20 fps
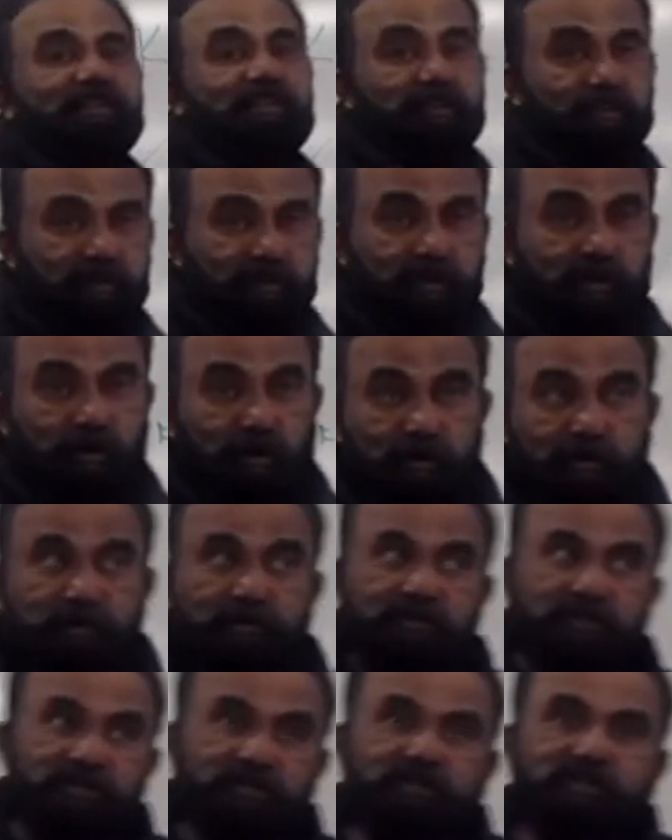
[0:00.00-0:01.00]
the slope,
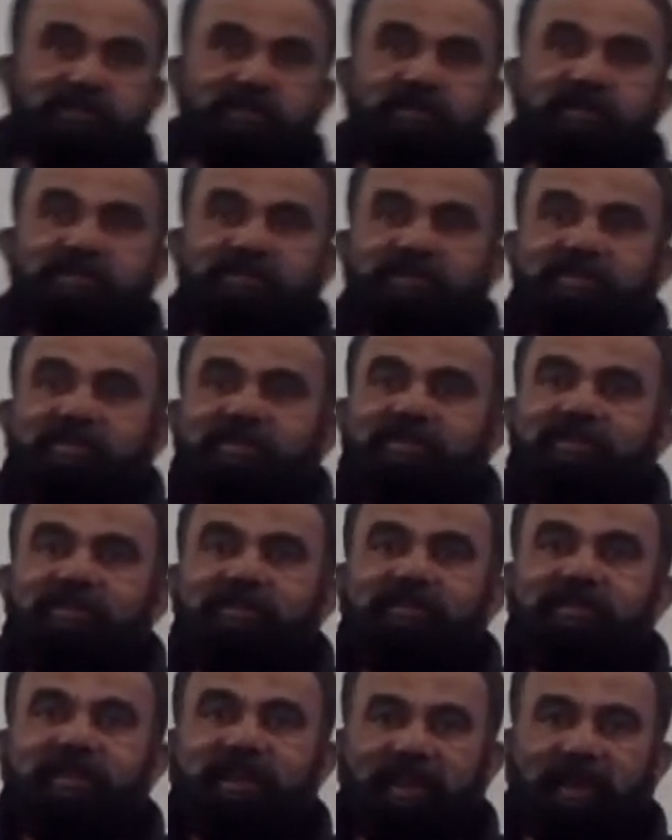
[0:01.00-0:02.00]
which is the
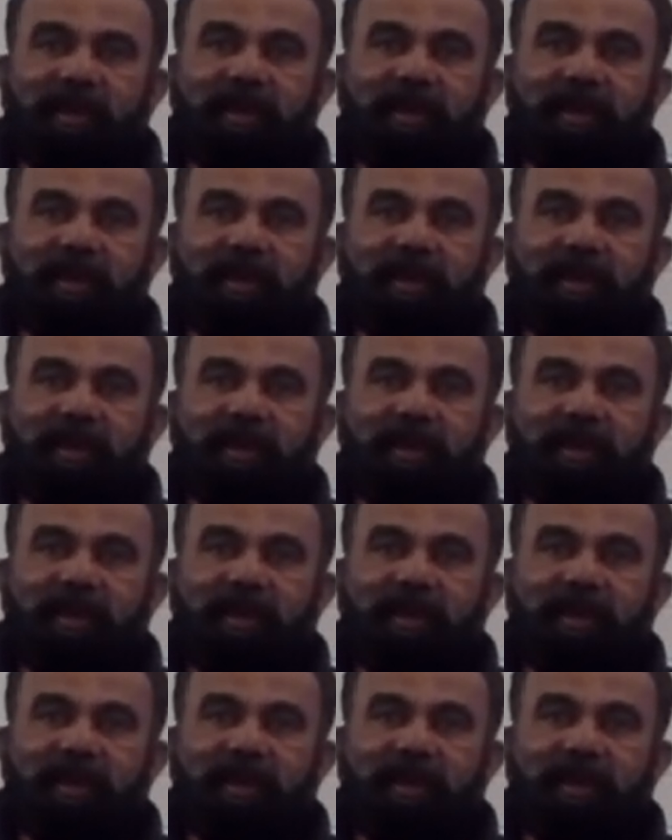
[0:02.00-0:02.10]
k.